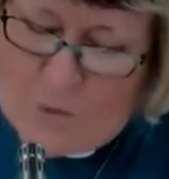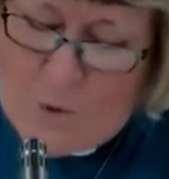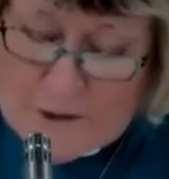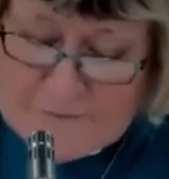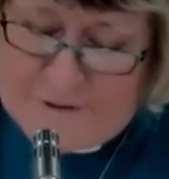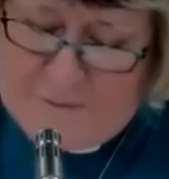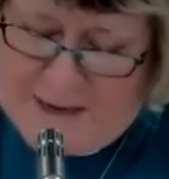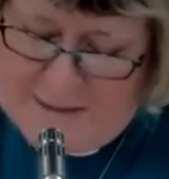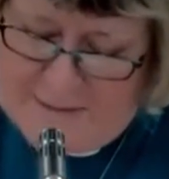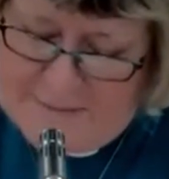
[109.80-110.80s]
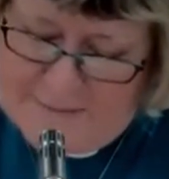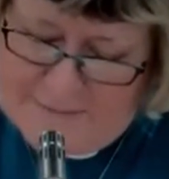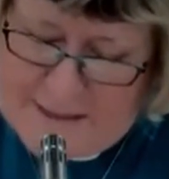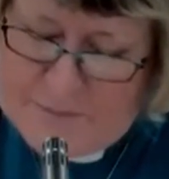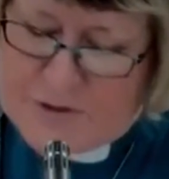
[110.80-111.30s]
One of the men
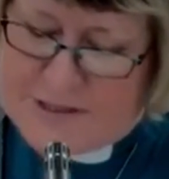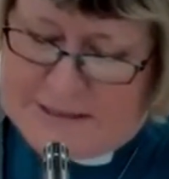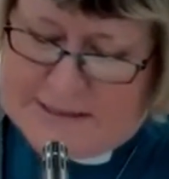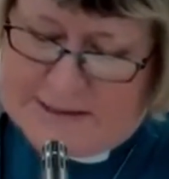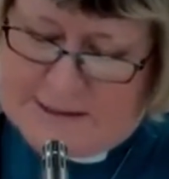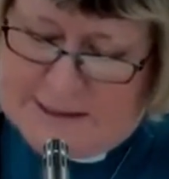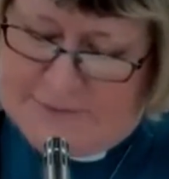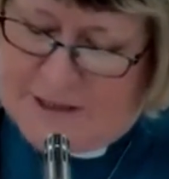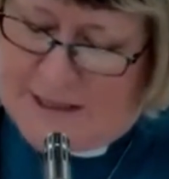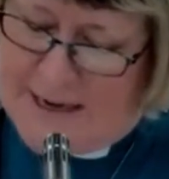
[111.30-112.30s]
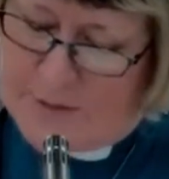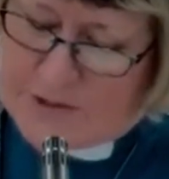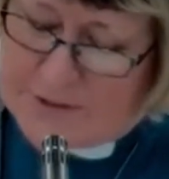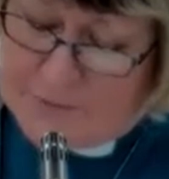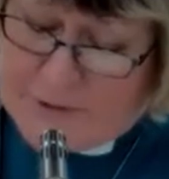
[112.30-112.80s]
then proceeded to give an
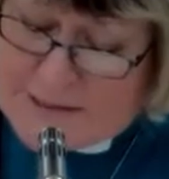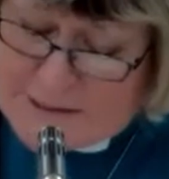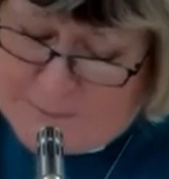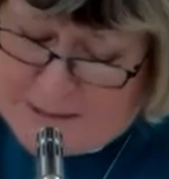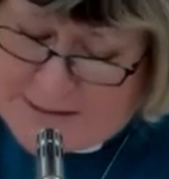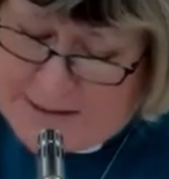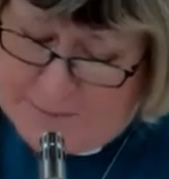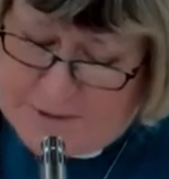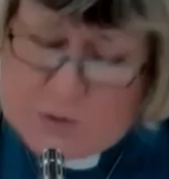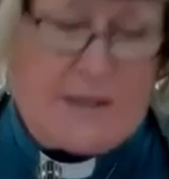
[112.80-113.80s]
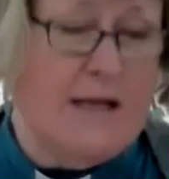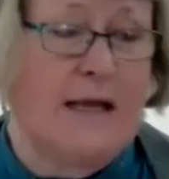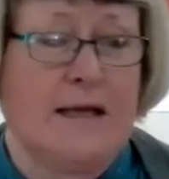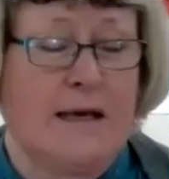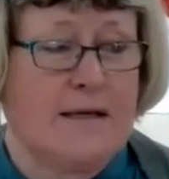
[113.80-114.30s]
account of a recent meeting between
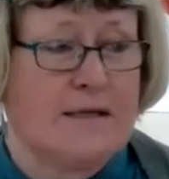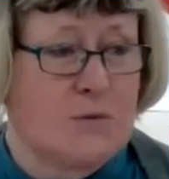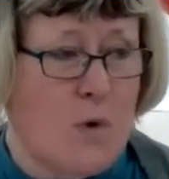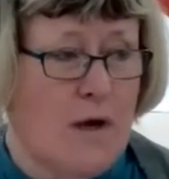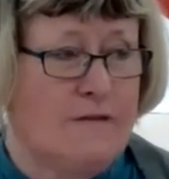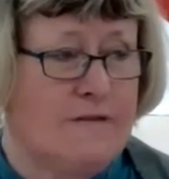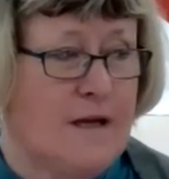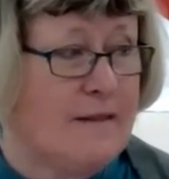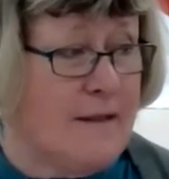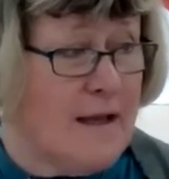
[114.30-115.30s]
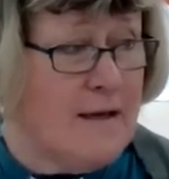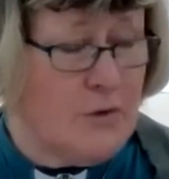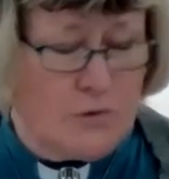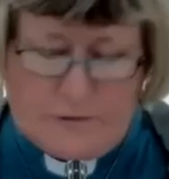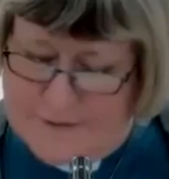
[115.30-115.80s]
he and his wife and their
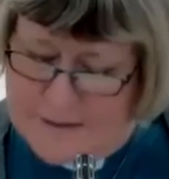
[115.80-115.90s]
local